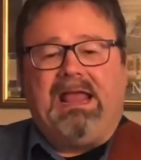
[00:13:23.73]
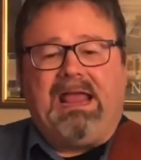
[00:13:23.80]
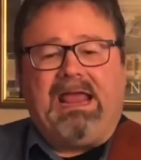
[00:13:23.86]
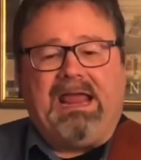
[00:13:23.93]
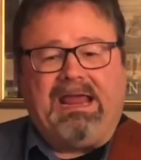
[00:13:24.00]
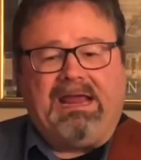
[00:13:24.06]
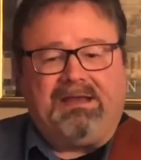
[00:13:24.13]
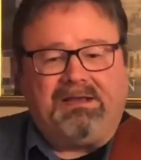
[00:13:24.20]

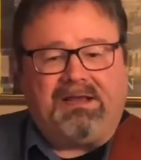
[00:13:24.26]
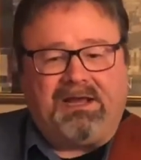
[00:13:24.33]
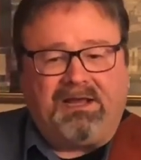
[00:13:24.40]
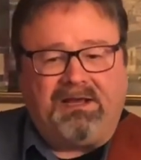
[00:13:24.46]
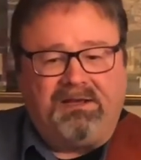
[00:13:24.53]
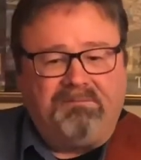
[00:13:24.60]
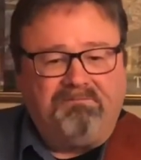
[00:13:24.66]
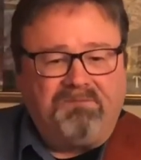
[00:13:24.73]
And
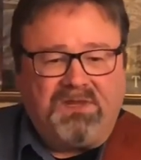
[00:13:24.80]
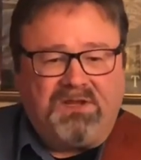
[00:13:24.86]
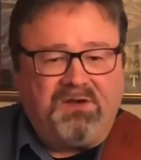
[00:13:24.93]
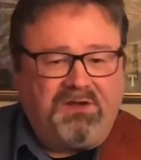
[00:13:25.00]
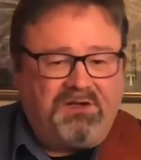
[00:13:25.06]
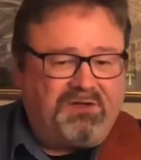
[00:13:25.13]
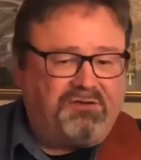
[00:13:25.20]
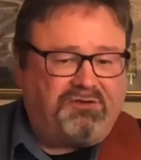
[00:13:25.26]
you
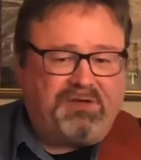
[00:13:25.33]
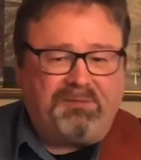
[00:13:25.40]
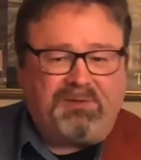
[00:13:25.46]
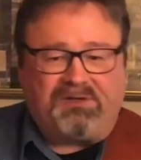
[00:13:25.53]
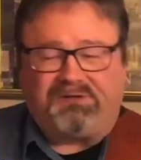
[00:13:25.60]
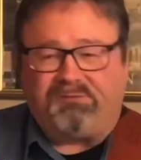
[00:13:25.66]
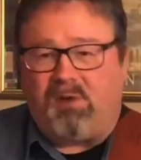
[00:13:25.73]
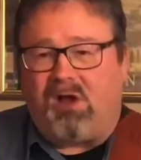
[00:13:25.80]
can contribute a
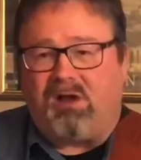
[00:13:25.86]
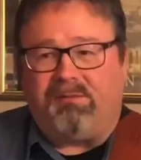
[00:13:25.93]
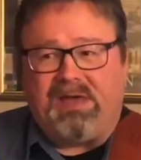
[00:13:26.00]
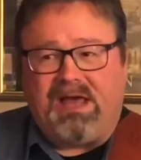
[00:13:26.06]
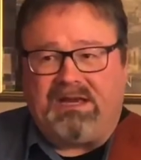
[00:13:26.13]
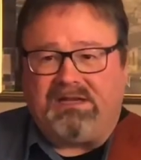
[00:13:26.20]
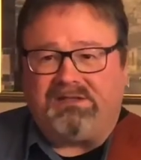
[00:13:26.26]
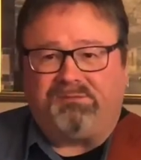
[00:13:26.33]
small
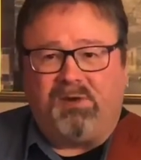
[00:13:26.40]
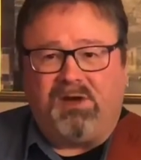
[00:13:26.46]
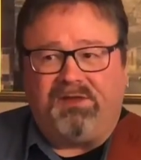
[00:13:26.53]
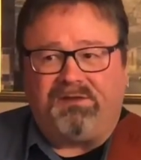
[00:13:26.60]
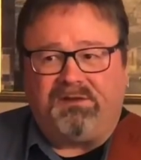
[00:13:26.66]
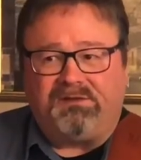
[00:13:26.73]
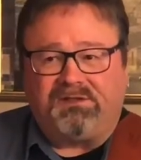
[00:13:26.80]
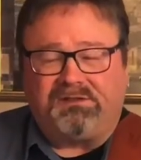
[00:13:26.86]
amount each month
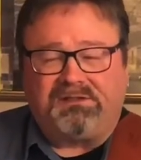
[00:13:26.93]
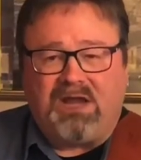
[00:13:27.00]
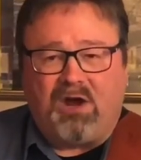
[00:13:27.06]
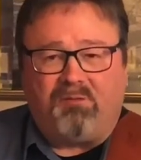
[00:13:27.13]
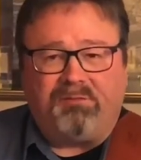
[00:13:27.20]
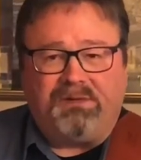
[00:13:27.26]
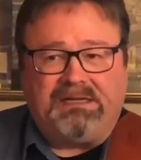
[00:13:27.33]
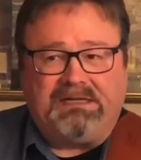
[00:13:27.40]
and just
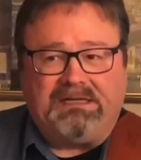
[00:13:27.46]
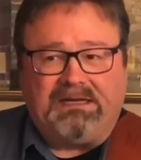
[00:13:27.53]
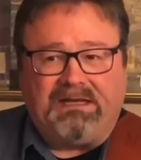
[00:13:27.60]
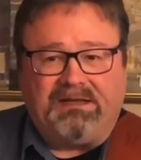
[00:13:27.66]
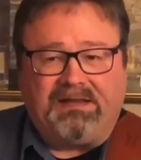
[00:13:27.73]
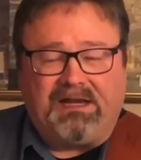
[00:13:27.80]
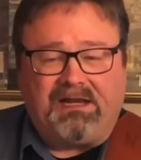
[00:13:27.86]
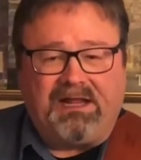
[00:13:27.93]
help me.
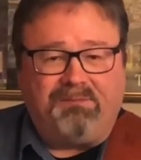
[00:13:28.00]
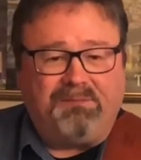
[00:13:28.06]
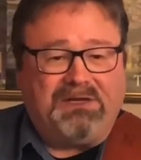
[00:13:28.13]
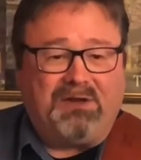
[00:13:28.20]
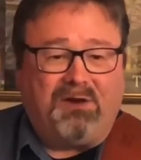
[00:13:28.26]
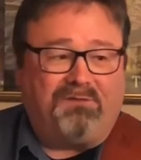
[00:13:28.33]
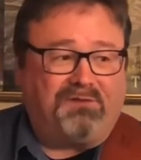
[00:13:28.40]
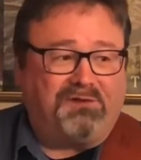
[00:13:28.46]
That'll let me
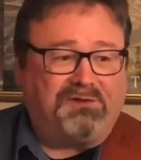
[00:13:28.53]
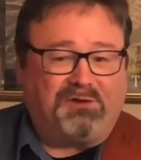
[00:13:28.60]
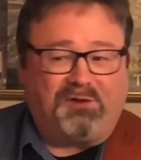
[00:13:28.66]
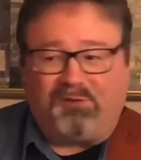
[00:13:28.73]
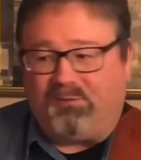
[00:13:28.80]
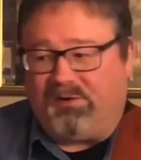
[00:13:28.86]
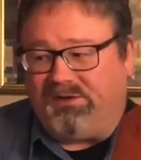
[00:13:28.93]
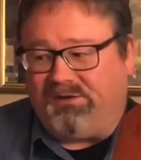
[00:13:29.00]
know for sure
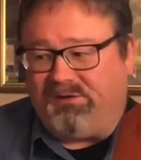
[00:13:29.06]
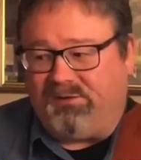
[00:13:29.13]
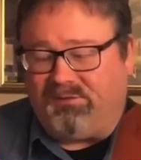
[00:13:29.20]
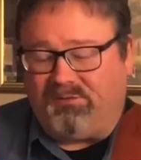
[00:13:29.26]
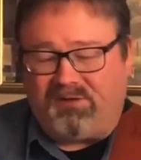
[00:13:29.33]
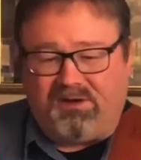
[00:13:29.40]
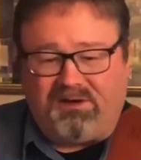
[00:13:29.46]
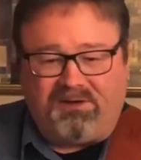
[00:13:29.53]
whether
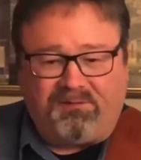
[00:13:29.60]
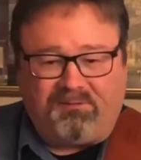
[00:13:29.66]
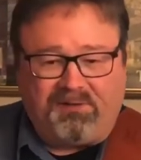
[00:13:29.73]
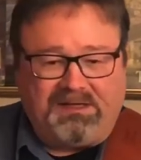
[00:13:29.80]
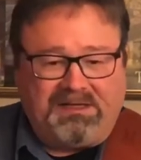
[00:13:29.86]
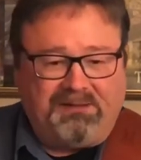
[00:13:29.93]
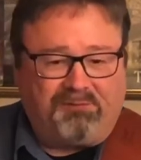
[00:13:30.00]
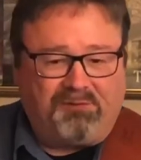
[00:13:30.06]
you are
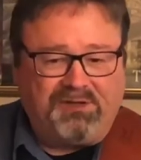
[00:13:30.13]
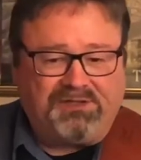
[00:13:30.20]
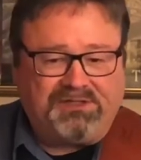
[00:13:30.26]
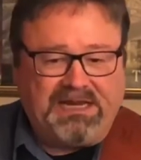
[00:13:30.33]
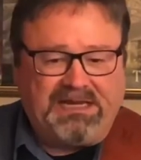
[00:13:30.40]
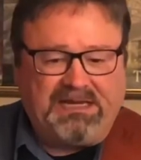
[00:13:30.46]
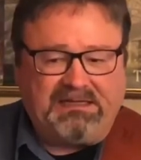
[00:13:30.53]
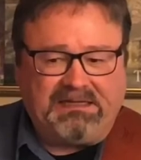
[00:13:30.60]
really
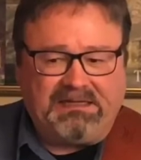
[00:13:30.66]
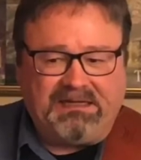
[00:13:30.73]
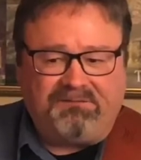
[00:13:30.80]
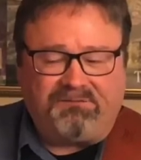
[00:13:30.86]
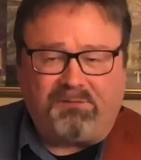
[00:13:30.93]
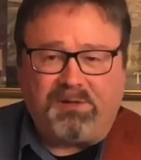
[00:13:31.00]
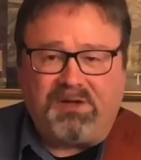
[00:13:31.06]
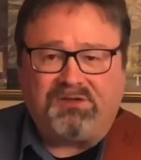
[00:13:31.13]
appreciating the
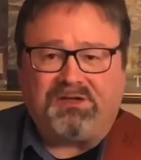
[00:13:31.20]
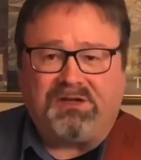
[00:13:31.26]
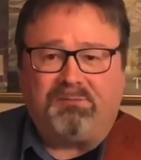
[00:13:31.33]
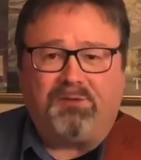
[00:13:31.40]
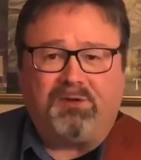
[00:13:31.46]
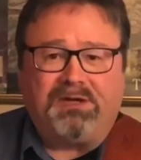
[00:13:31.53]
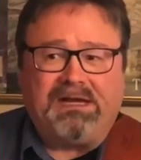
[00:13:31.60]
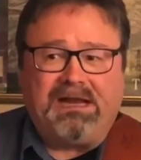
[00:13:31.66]
information I'm
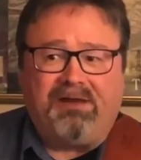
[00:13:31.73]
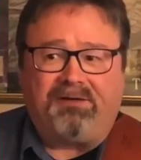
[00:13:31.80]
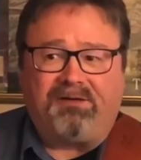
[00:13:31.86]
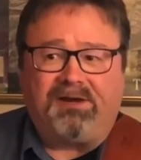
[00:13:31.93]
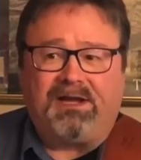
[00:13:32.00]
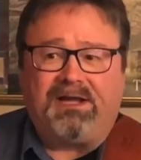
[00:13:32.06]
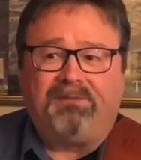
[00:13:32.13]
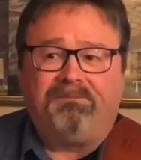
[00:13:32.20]
putting out or not.